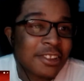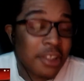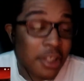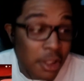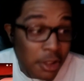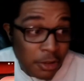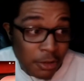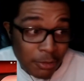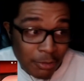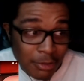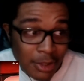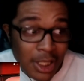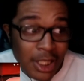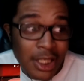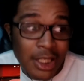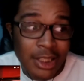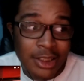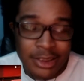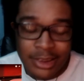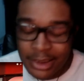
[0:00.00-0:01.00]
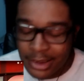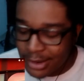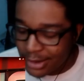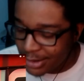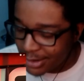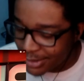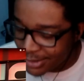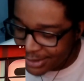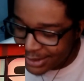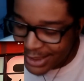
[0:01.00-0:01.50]
You nasty.
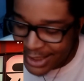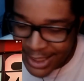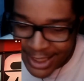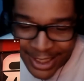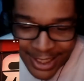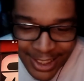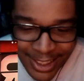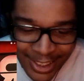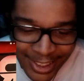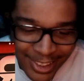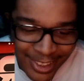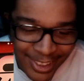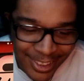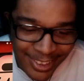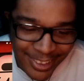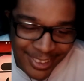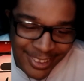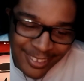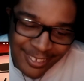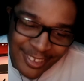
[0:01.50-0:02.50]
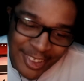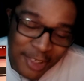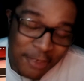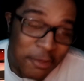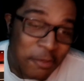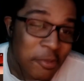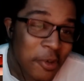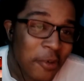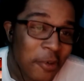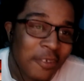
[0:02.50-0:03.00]
Hey, we
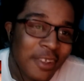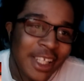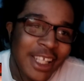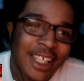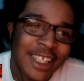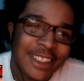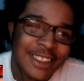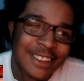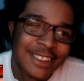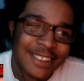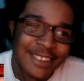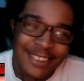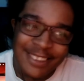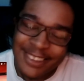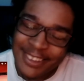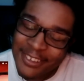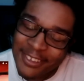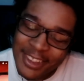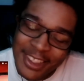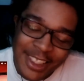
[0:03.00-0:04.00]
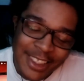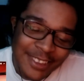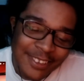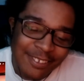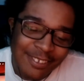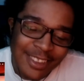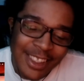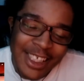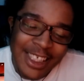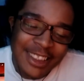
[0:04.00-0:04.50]
both nasty. Shit, you got two
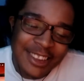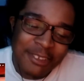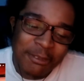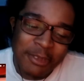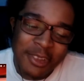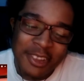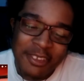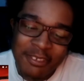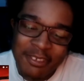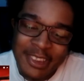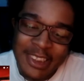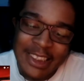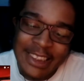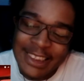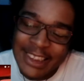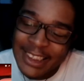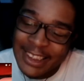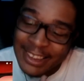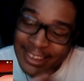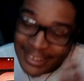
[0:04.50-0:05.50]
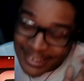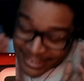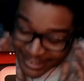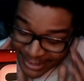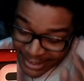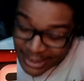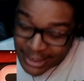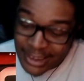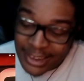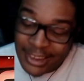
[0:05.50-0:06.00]
nasty motherfuckers. Like,
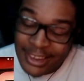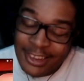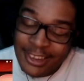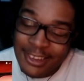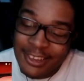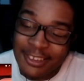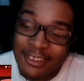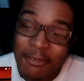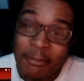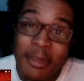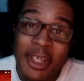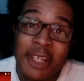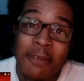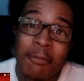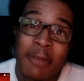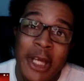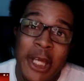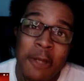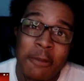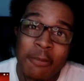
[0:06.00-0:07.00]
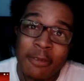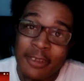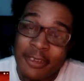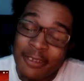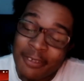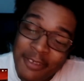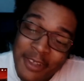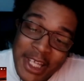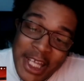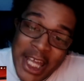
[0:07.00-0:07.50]
gonna make a baby.
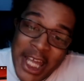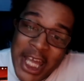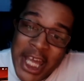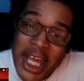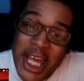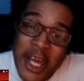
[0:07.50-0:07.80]
When?